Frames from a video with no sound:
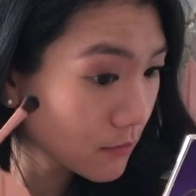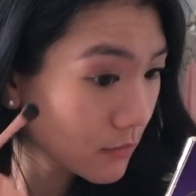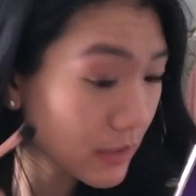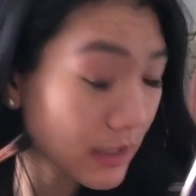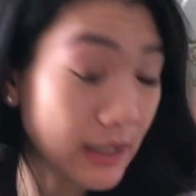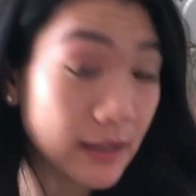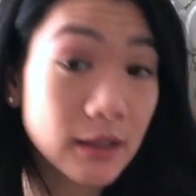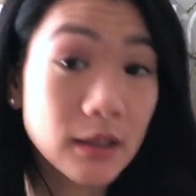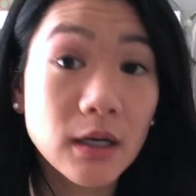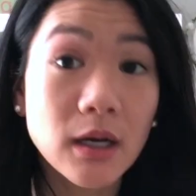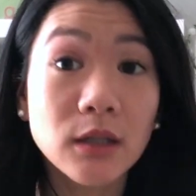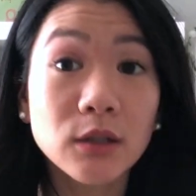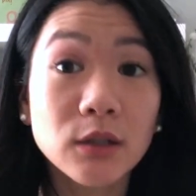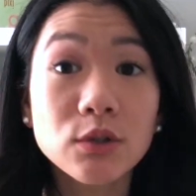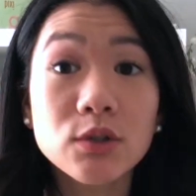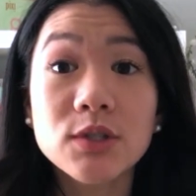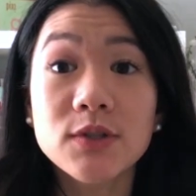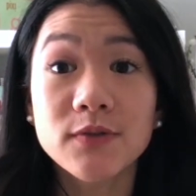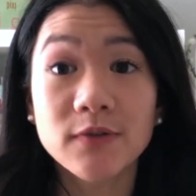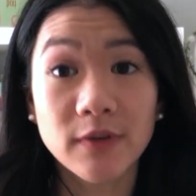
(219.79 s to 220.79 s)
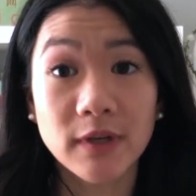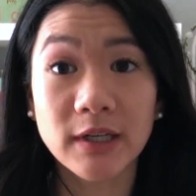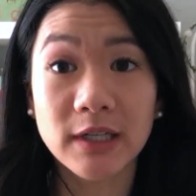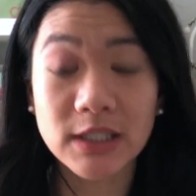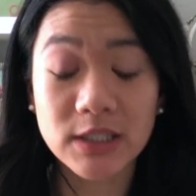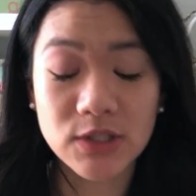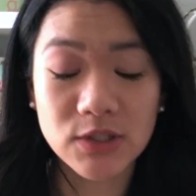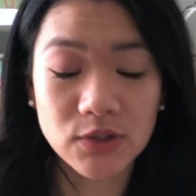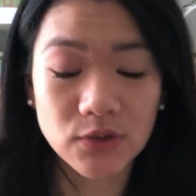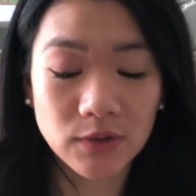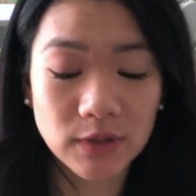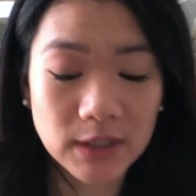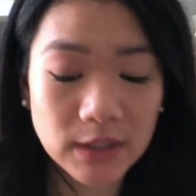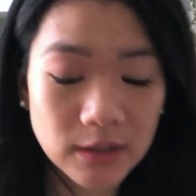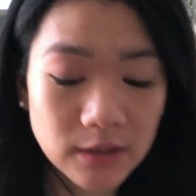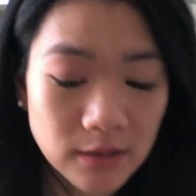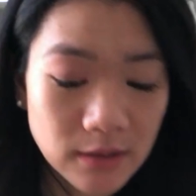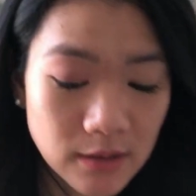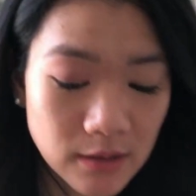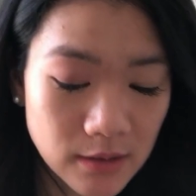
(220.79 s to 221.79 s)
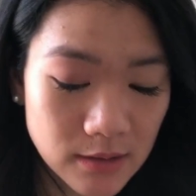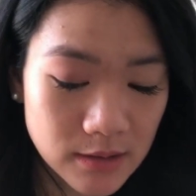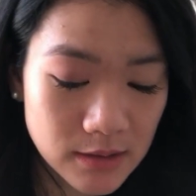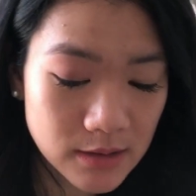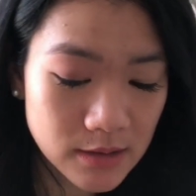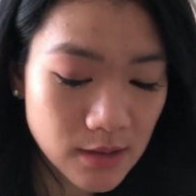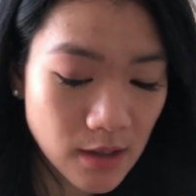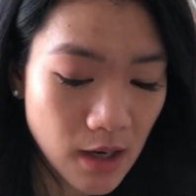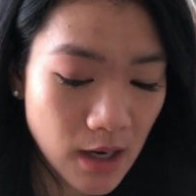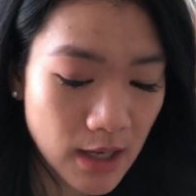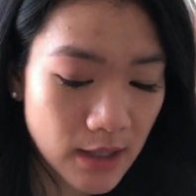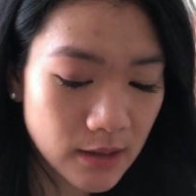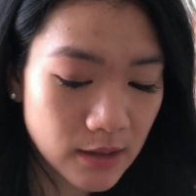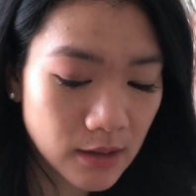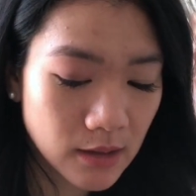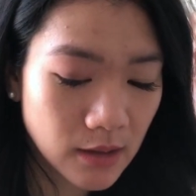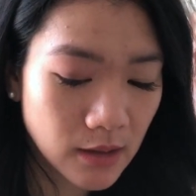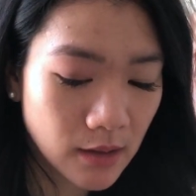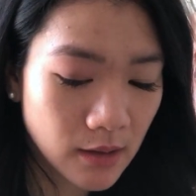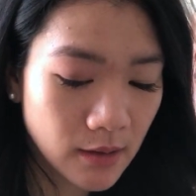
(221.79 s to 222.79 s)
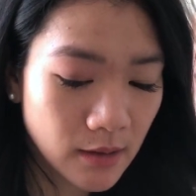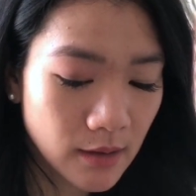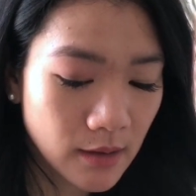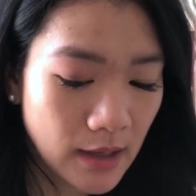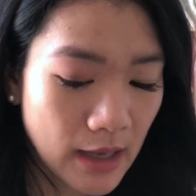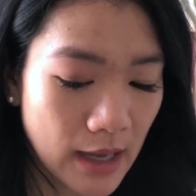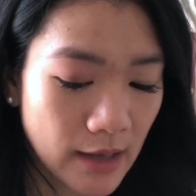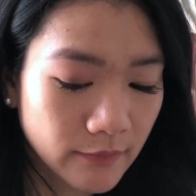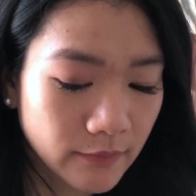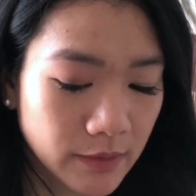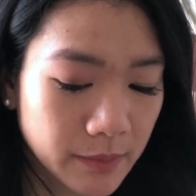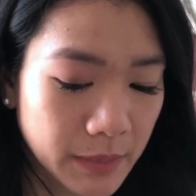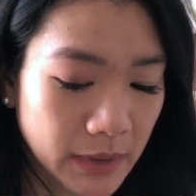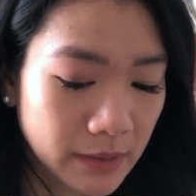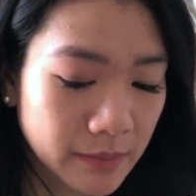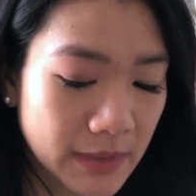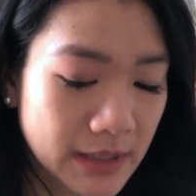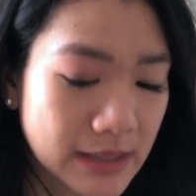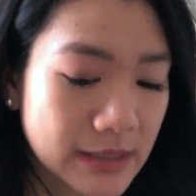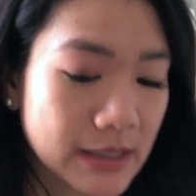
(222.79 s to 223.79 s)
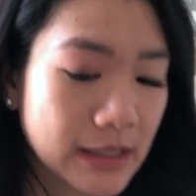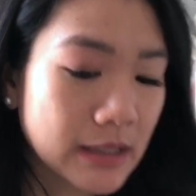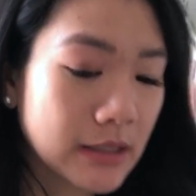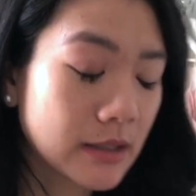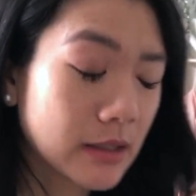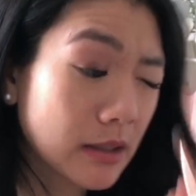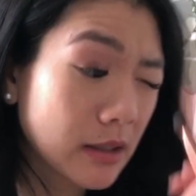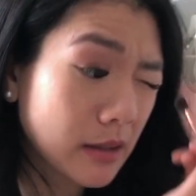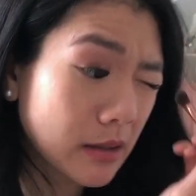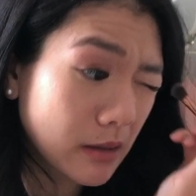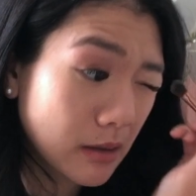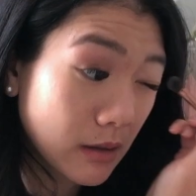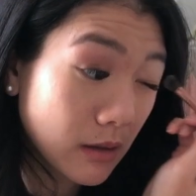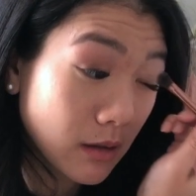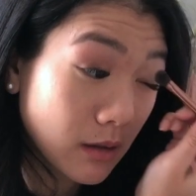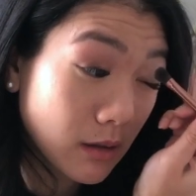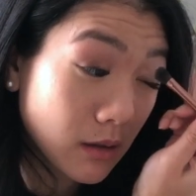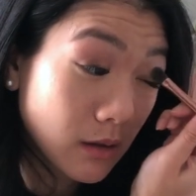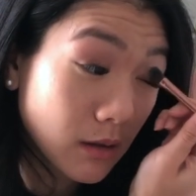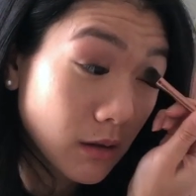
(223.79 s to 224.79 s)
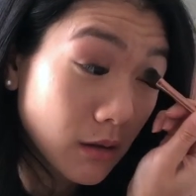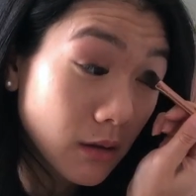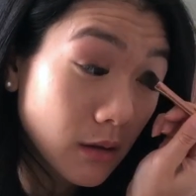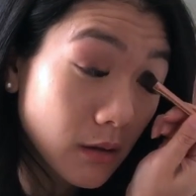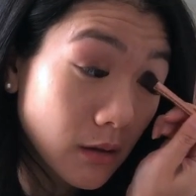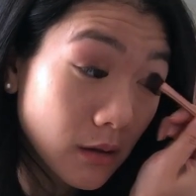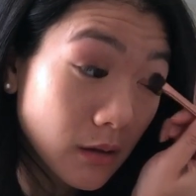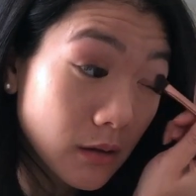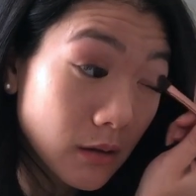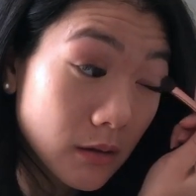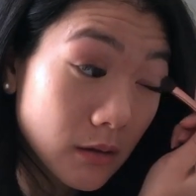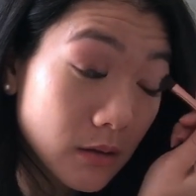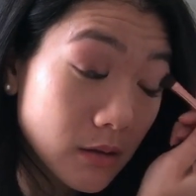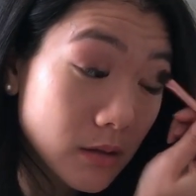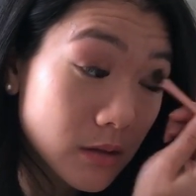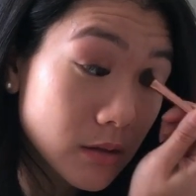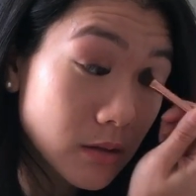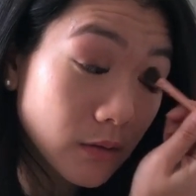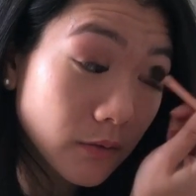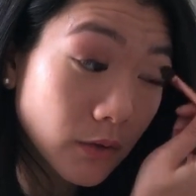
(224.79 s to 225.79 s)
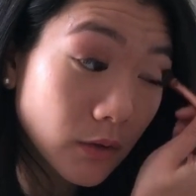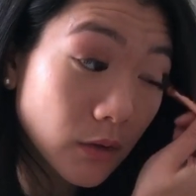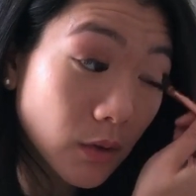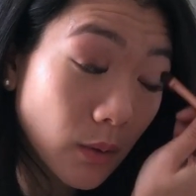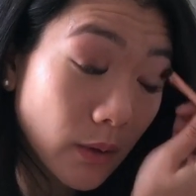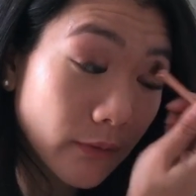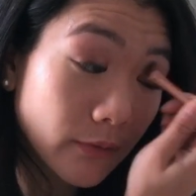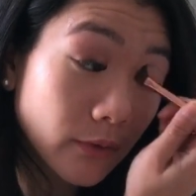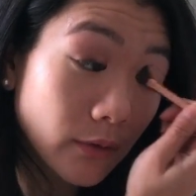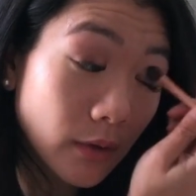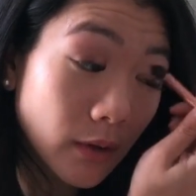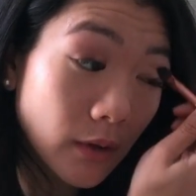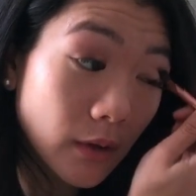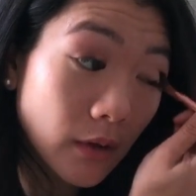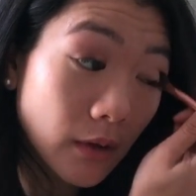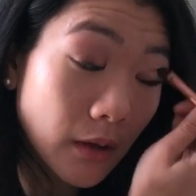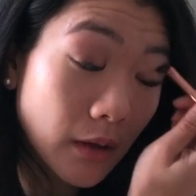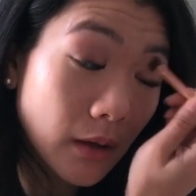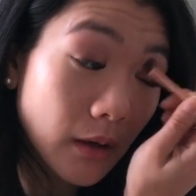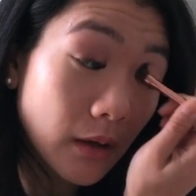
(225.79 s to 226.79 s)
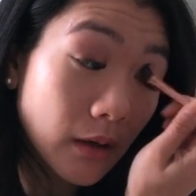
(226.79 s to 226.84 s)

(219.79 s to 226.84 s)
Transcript: Yeah, the color is very discreet. It's not heavily pigmented. So if you're going for